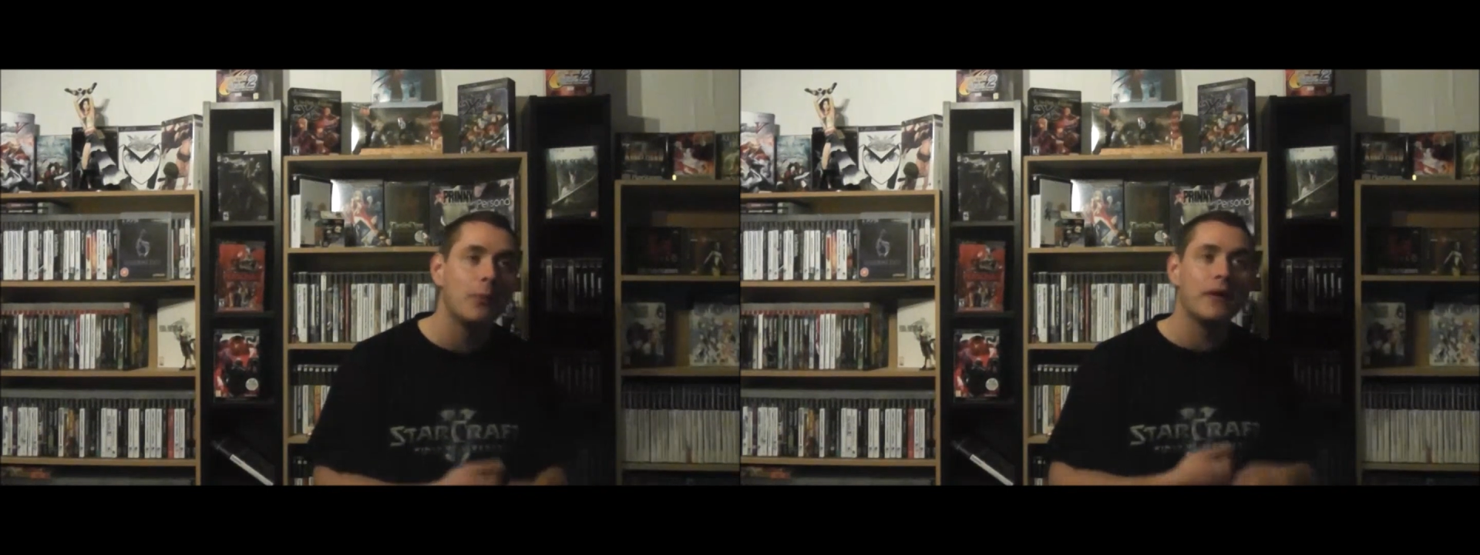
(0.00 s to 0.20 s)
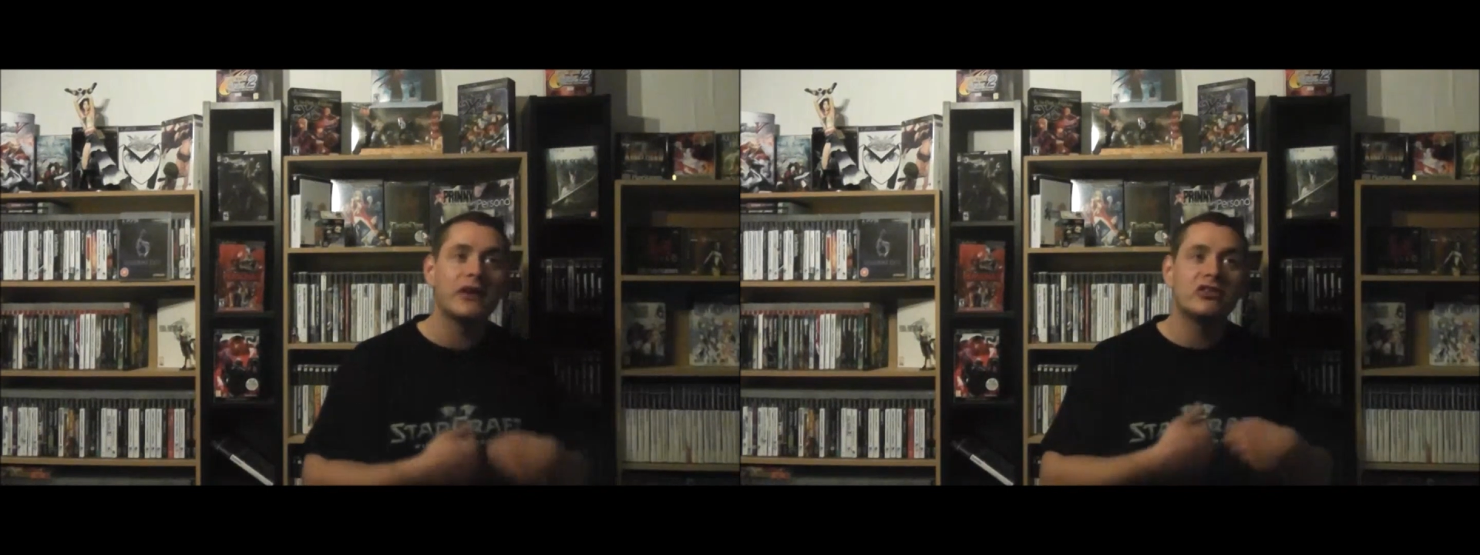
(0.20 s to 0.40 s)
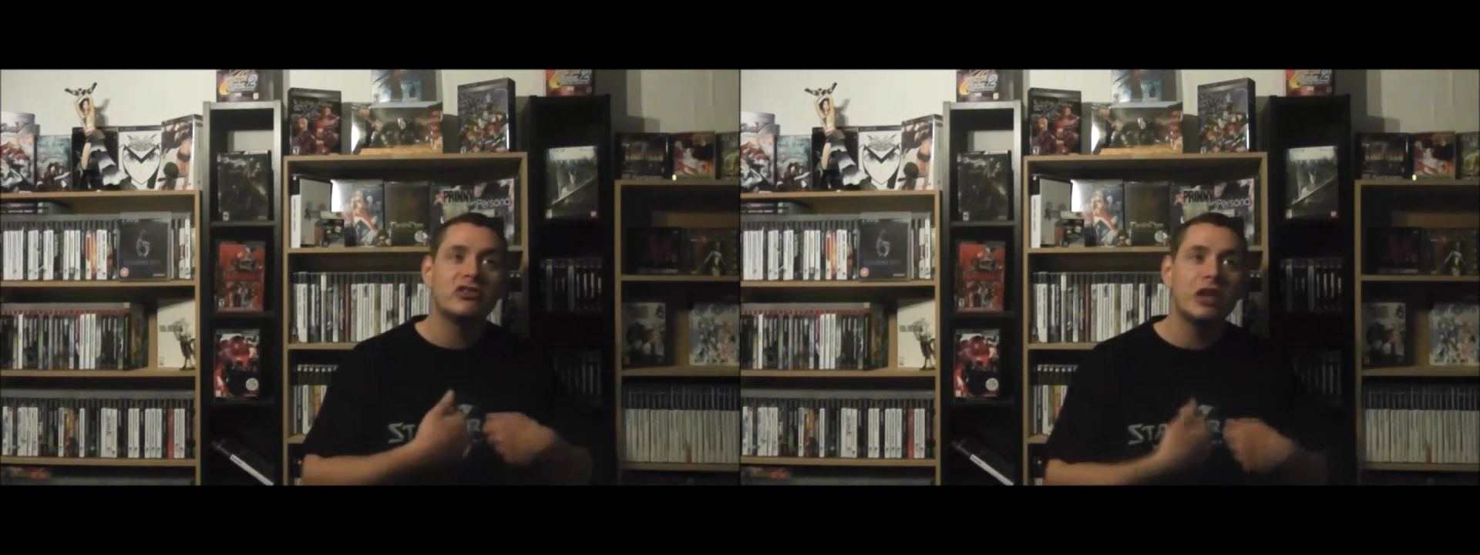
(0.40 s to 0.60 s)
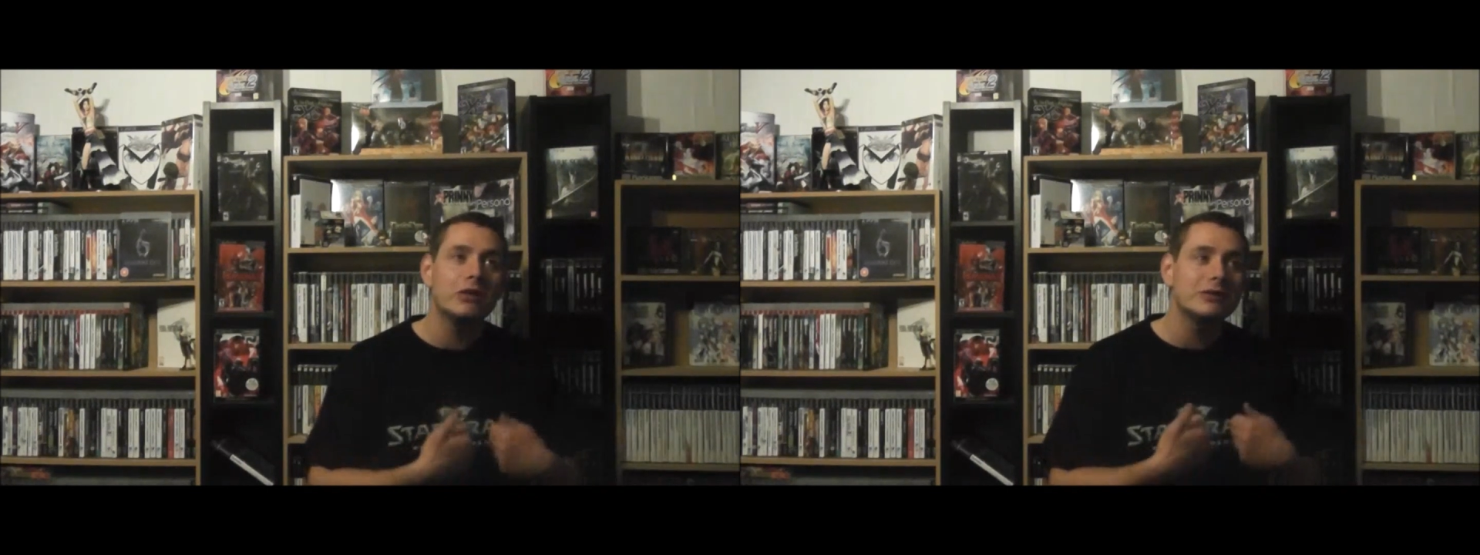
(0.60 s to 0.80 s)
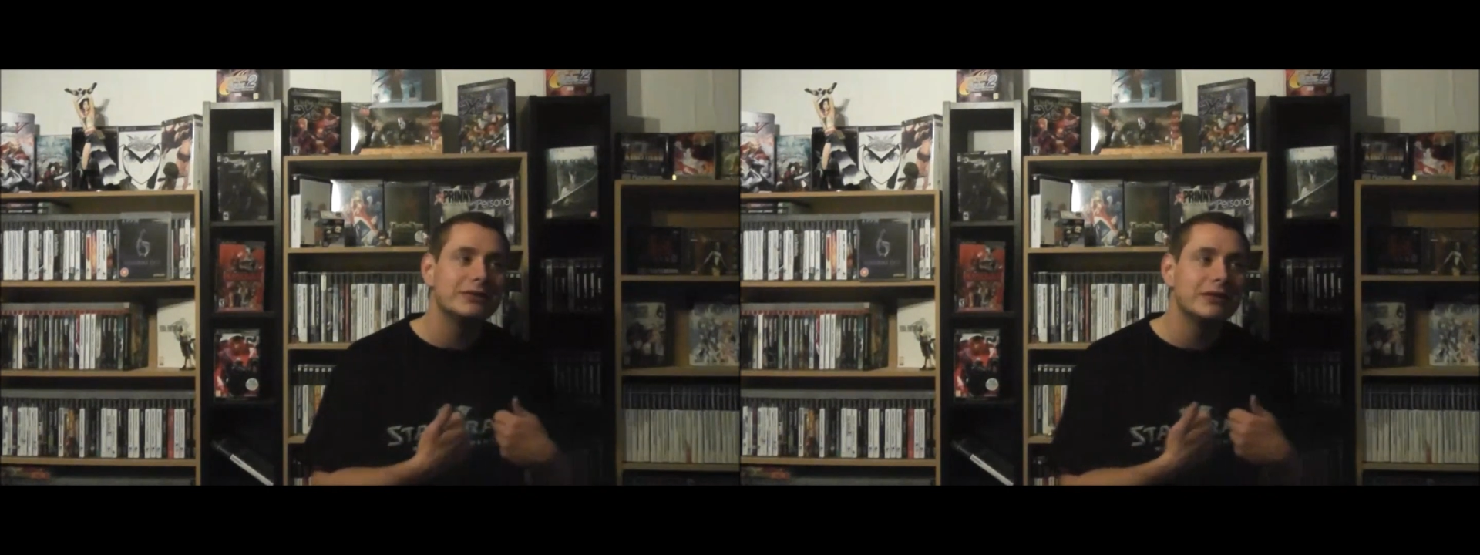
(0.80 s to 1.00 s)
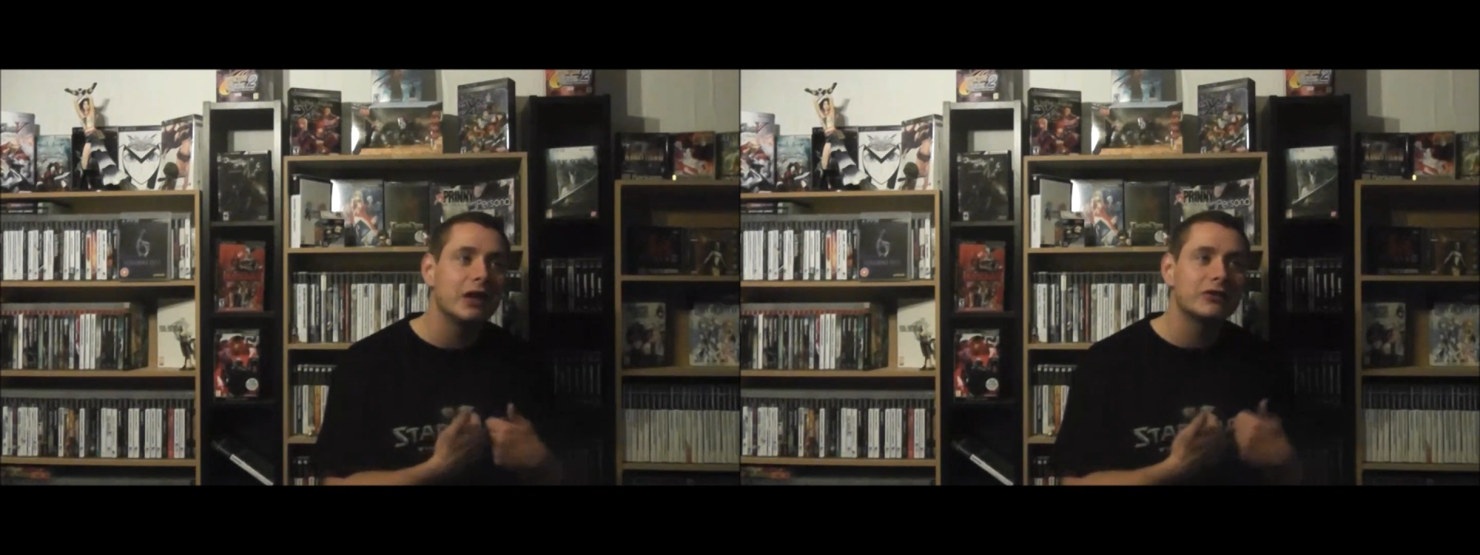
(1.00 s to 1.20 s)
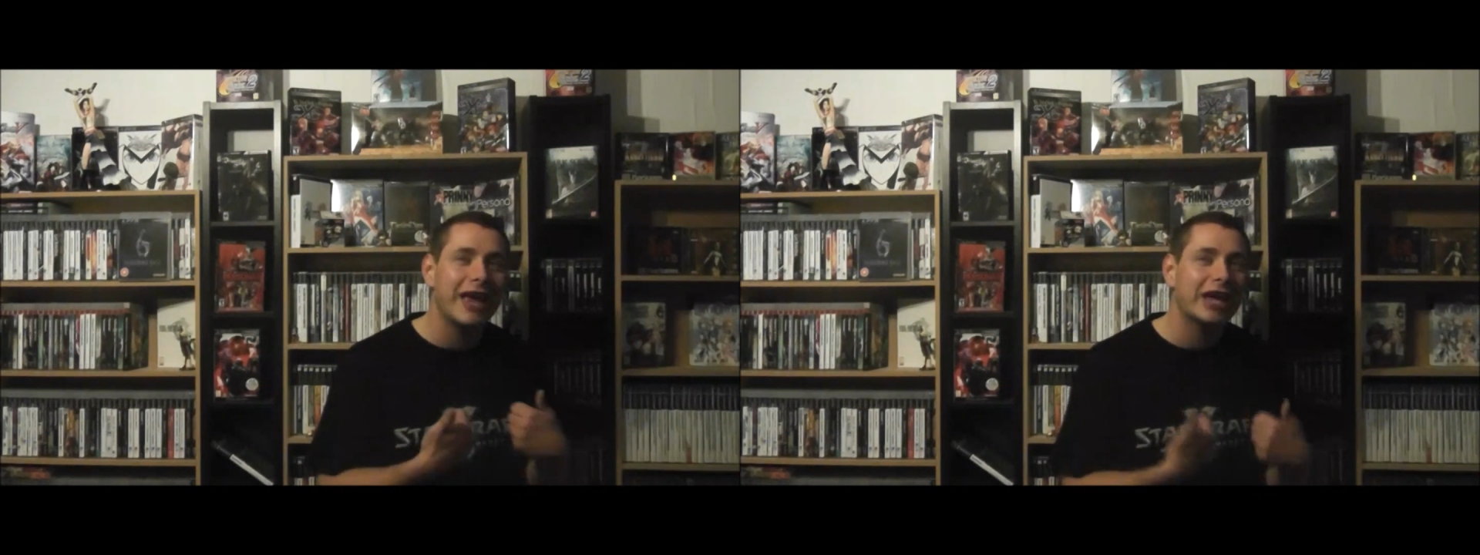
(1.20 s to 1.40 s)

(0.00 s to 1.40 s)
but it's still not